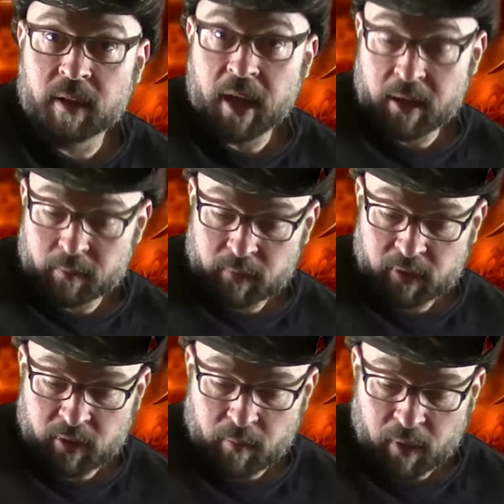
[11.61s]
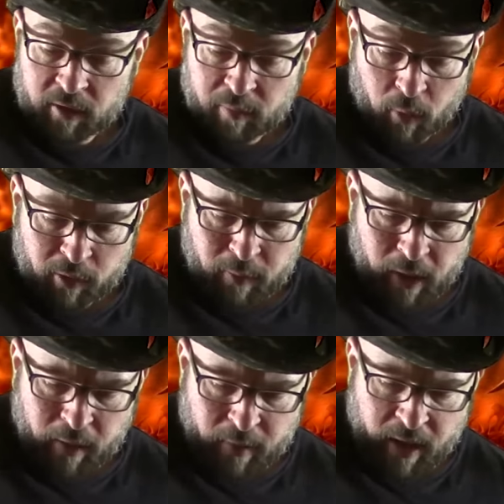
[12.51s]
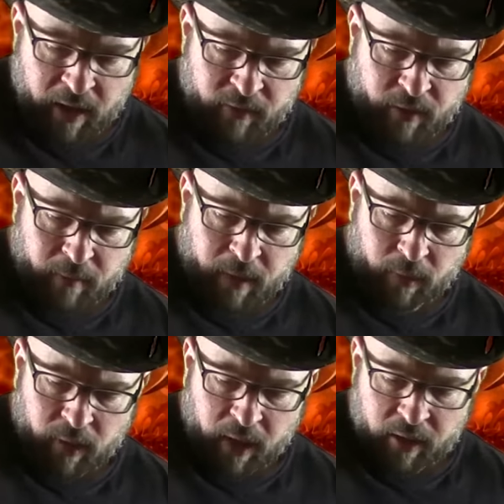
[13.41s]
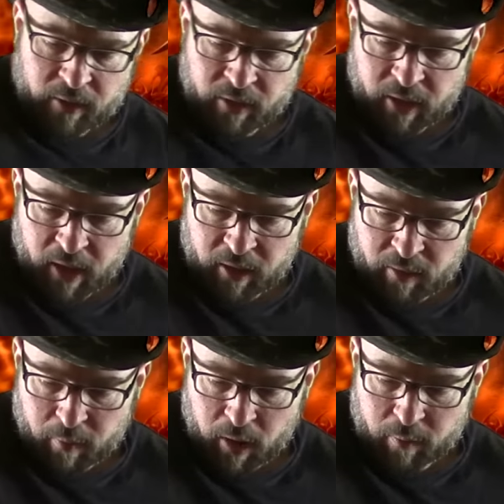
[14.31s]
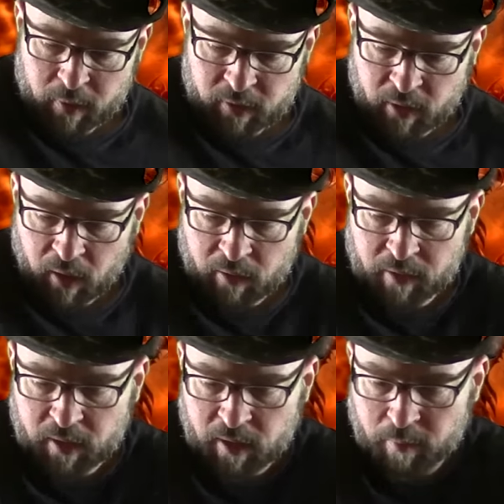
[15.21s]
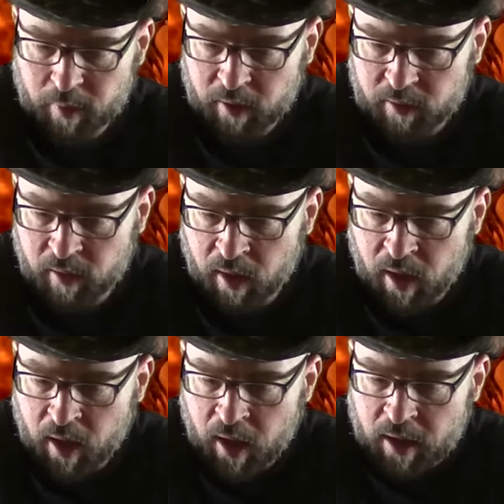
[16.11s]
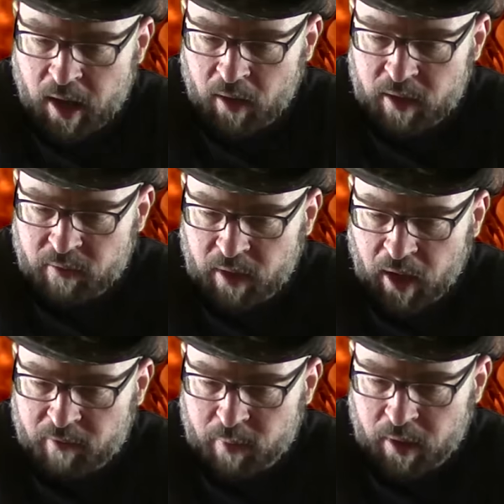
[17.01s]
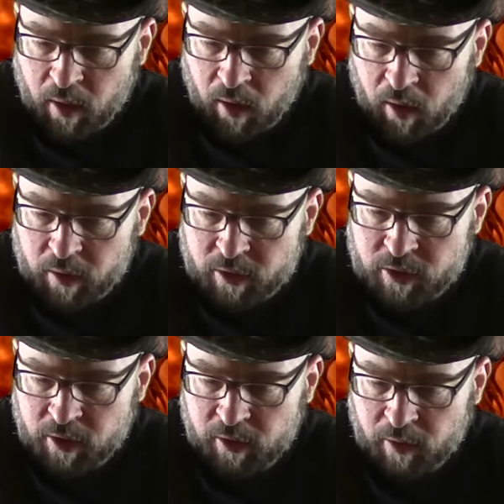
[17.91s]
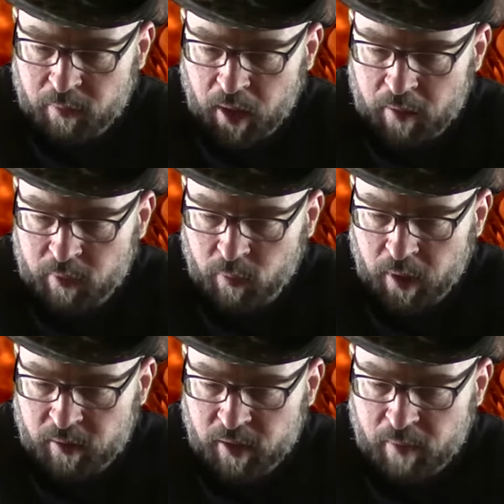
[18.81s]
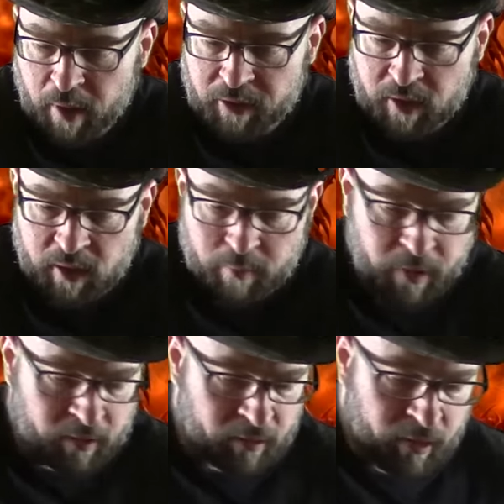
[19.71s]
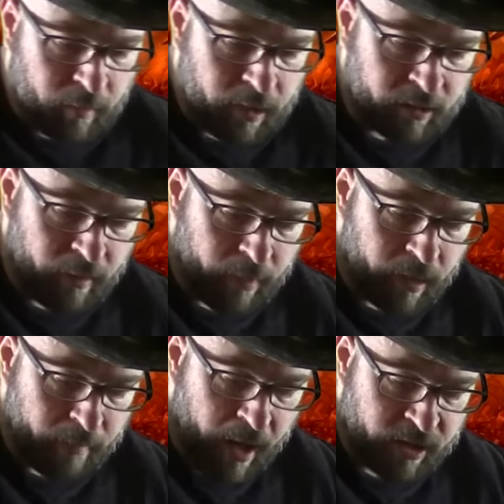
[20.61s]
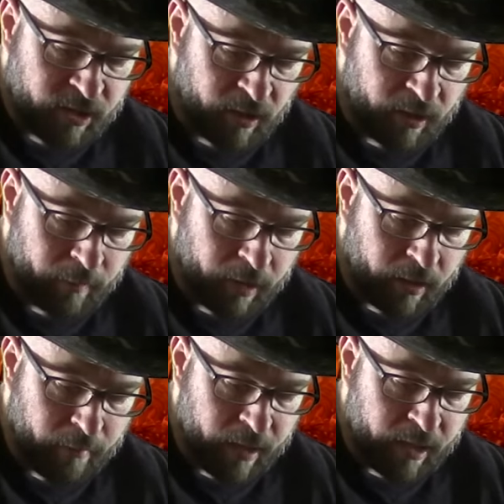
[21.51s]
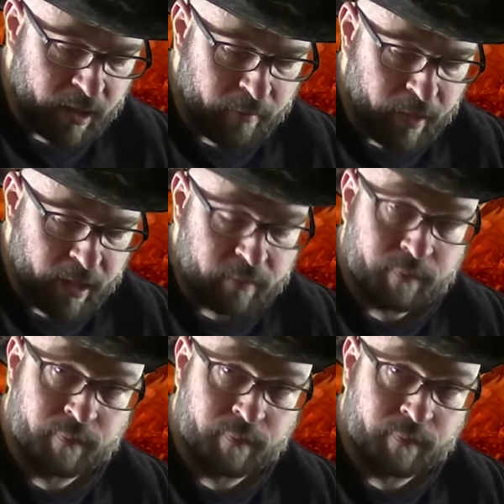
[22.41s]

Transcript: Games, some unsportsmanlike behavior, and people not understanding the purpose at all of the Olympics. Now, even I've been harsh sometimes in what I say about the Olympics, and some of this I'm going to bash the Olympic Committee in a minute.